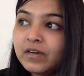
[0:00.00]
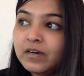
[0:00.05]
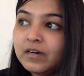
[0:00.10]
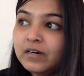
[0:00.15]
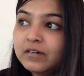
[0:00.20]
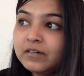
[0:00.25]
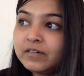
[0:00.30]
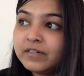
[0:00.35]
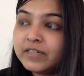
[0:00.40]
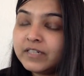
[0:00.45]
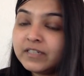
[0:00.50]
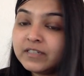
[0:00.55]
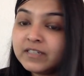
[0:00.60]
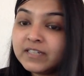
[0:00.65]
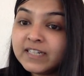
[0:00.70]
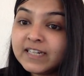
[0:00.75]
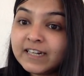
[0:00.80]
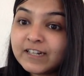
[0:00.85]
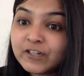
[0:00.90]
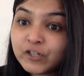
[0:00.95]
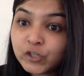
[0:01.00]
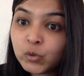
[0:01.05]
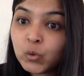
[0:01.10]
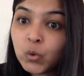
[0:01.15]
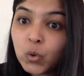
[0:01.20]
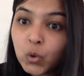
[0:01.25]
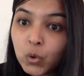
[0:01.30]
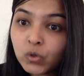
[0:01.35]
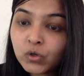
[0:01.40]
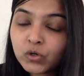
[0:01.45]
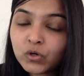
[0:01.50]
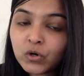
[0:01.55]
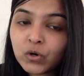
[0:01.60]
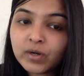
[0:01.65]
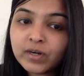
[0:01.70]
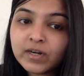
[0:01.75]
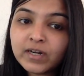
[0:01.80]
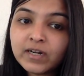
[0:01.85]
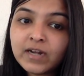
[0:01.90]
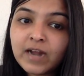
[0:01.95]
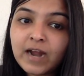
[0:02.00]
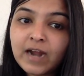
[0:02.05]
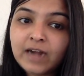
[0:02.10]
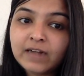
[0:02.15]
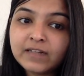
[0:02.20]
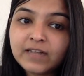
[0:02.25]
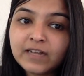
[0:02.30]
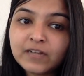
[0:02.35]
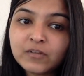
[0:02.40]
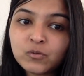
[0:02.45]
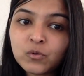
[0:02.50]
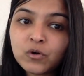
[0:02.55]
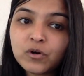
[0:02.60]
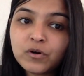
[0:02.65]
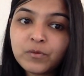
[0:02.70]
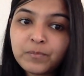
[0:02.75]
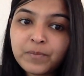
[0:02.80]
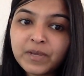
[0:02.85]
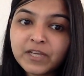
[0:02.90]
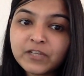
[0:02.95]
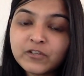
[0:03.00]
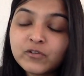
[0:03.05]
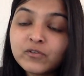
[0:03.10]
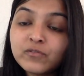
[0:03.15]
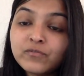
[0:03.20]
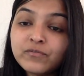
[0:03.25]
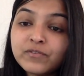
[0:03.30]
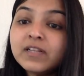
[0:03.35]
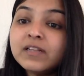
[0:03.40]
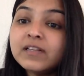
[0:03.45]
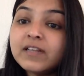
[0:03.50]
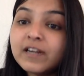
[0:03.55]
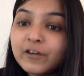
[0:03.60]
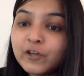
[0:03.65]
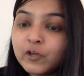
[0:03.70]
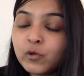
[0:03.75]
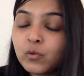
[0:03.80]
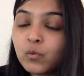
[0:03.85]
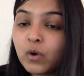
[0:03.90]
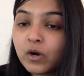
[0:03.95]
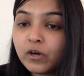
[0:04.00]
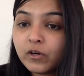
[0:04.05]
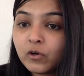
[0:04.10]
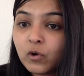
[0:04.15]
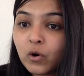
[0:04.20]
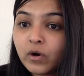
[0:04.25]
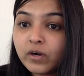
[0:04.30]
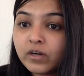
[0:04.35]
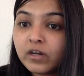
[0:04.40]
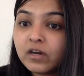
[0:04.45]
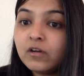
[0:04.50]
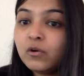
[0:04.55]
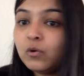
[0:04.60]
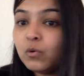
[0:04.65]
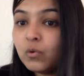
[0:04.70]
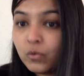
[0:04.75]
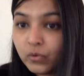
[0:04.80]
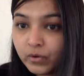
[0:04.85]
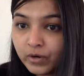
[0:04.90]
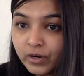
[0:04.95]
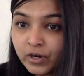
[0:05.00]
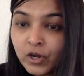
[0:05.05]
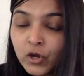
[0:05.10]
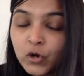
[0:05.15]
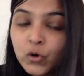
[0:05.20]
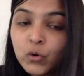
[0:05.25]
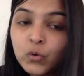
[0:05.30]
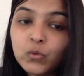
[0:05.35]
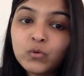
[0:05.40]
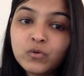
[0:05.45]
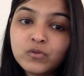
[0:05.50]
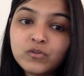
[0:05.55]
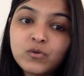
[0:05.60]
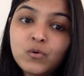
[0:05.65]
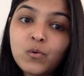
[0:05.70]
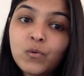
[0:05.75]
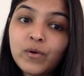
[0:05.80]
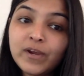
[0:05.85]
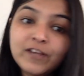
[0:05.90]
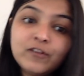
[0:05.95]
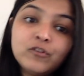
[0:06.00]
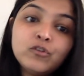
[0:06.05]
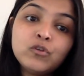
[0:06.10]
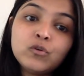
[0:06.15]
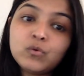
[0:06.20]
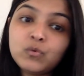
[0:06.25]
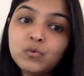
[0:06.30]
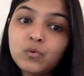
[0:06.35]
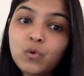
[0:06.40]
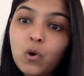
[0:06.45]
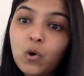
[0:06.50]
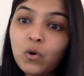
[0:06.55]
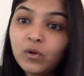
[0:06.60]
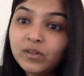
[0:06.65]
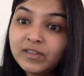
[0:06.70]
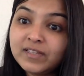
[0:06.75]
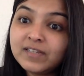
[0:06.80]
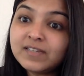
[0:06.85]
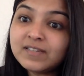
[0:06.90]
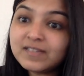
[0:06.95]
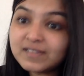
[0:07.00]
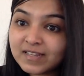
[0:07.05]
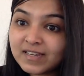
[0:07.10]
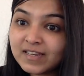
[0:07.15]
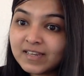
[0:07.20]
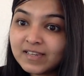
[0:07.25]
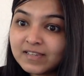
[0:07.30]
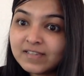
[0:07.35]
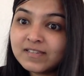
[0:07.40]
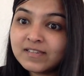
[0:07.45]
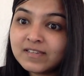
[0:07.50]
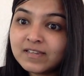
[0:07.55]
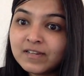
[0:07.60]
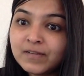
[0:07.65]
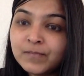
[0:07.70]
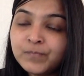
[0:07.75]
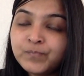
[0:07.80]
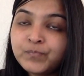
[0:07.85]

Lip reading: really gets you hooked on it, and that's what makes you feel that you are not alone who's going through all these things.